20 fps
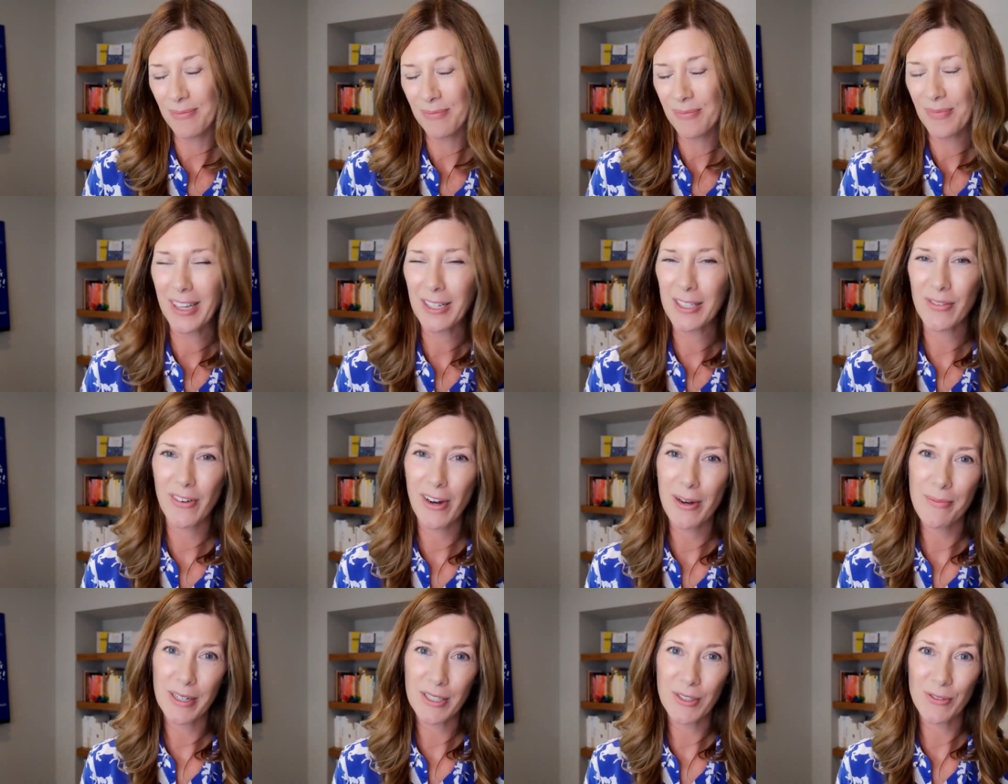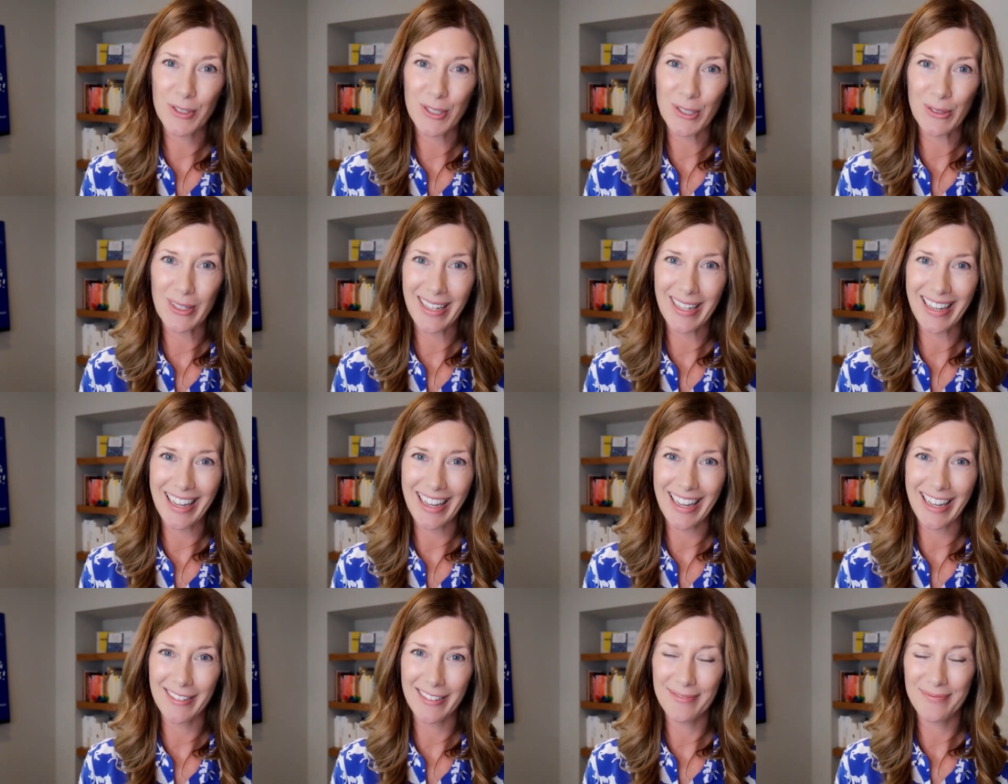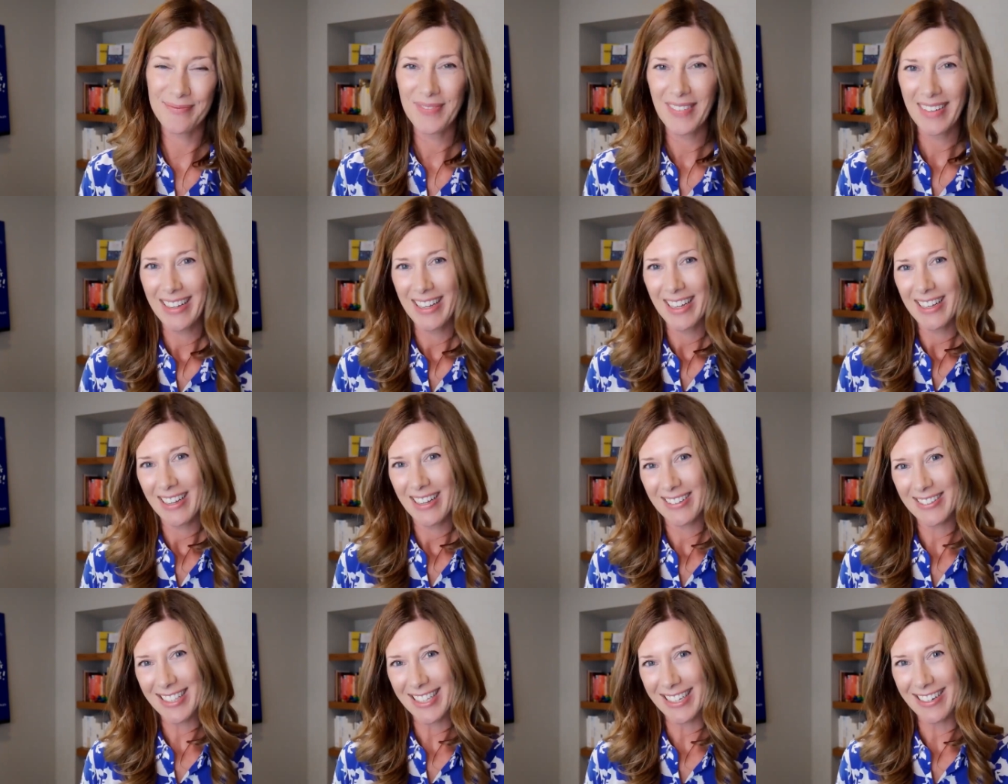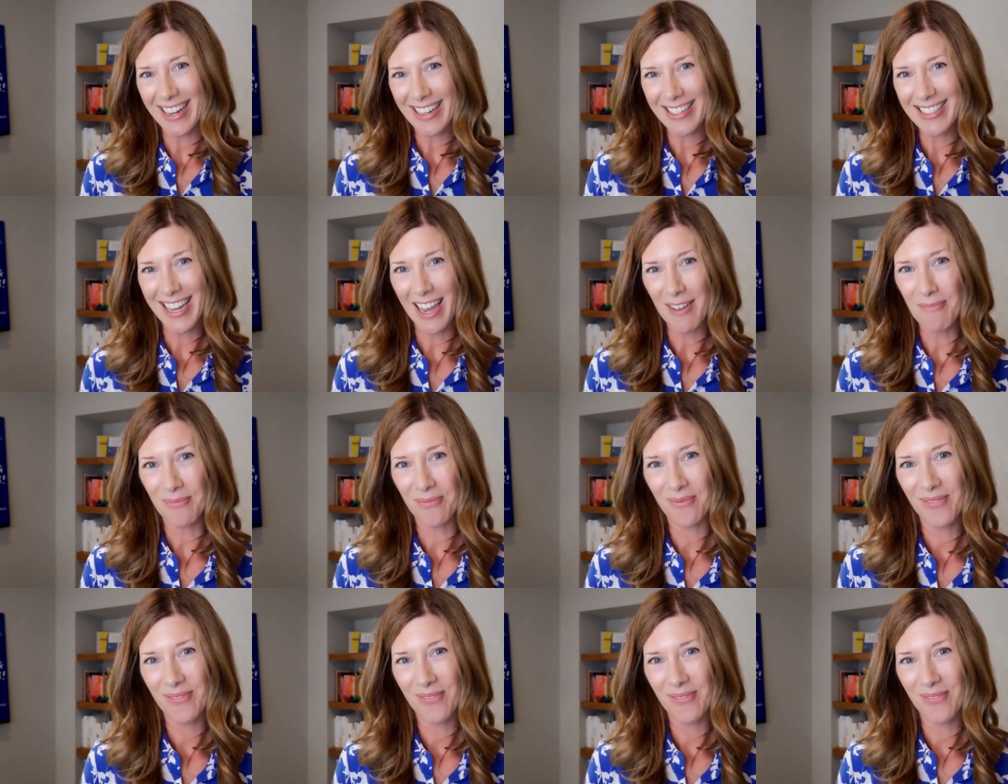Thanks very much for tuning in. We'll see you next time.